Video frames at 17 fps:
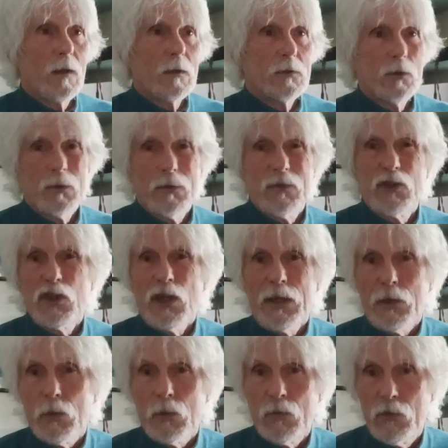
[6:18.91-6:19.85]
sort of
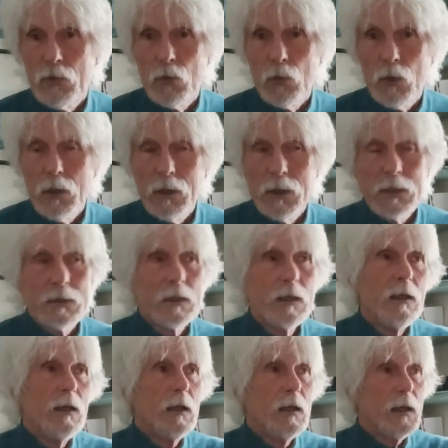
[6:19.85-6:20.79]
shadow fill light
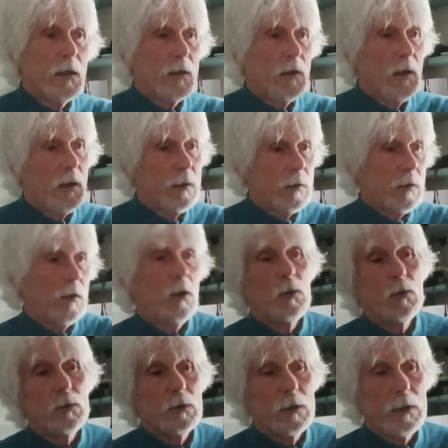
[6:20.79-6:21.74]
and I had an
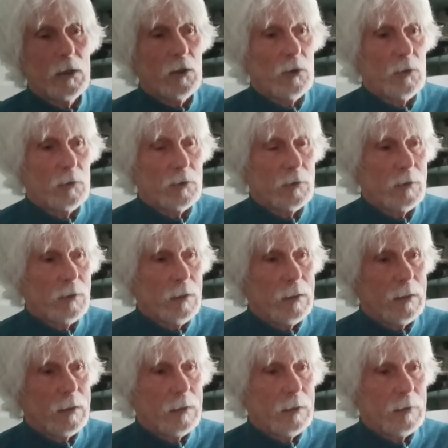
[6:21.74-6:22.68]
old Nikon
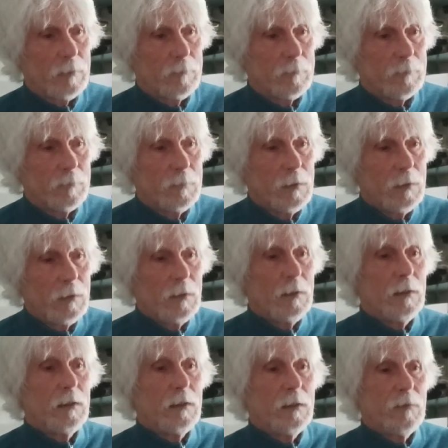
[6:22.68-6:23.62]
um,
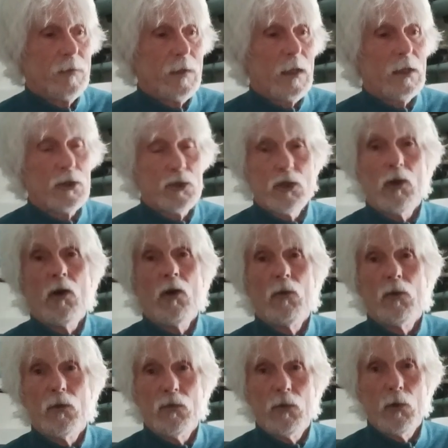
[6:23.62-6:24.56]
flash
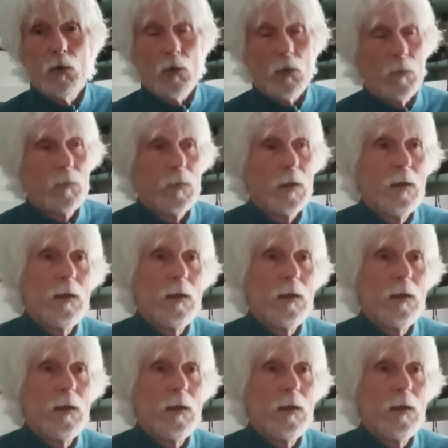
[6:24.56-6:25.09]
on the floor.